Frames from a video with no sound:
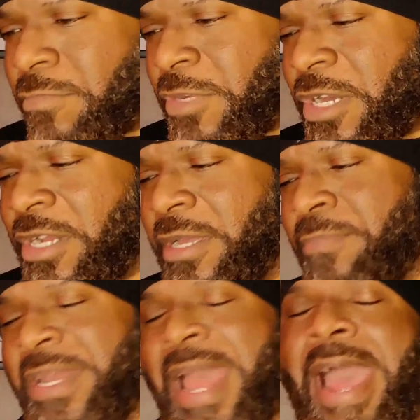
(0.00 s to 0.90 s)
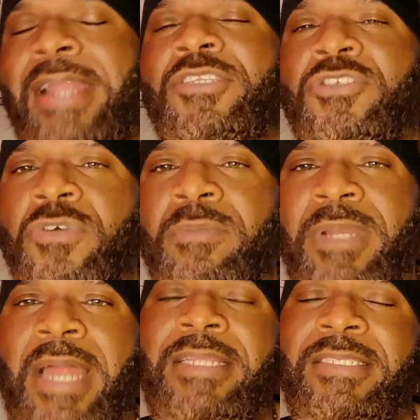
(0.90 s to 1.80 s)
could have been added to it,
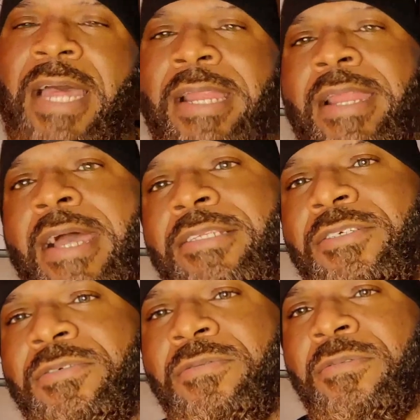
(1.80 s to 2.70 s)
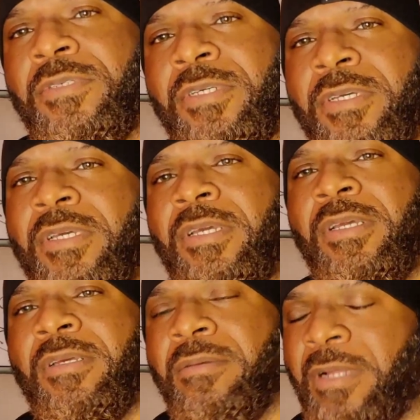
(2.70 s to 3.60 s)
but I decided not to.
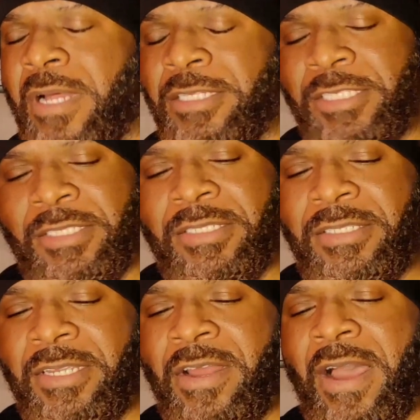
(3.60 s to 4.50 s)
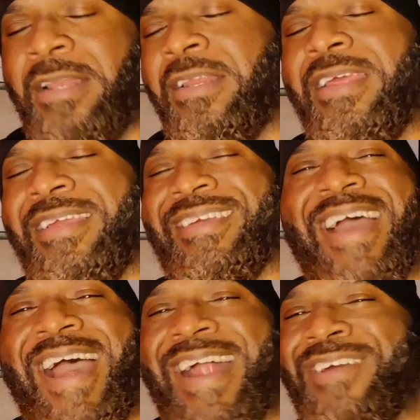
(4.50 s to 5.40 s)
I just,
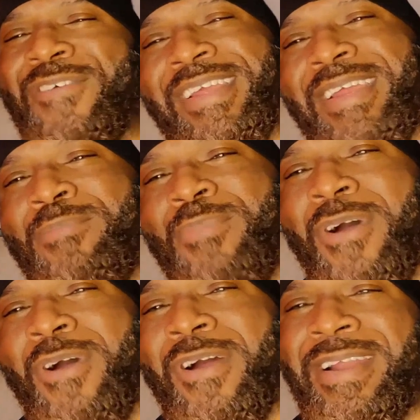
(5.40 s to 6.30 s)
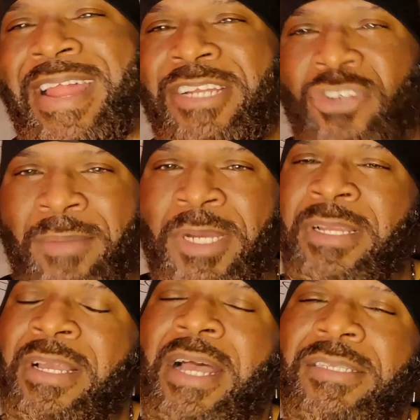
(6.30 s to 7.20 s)
I didn't want to get part of that drama,
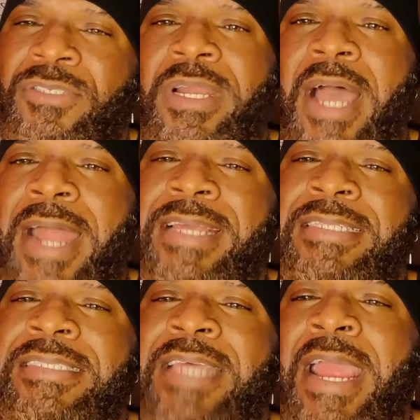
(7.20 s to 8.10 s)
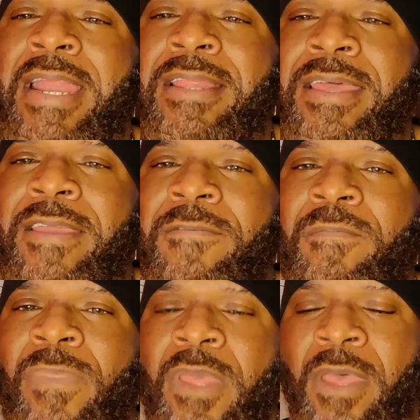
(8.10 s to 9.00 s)
so I didn't say anything.
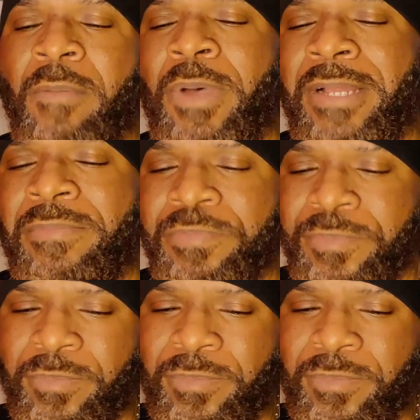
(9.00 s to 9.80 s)
But